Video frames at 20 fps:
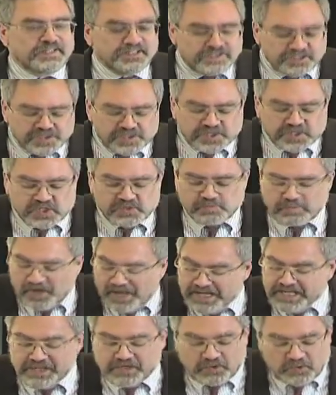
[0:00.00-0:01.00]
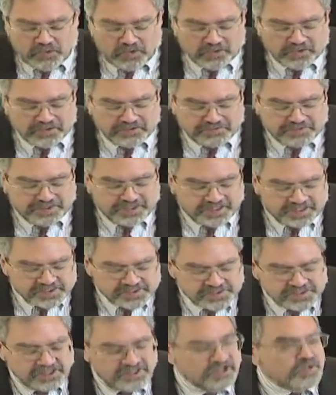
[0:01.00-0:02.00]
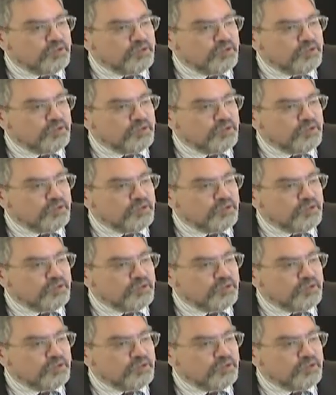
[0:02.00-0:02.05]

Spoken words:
Despite all of this,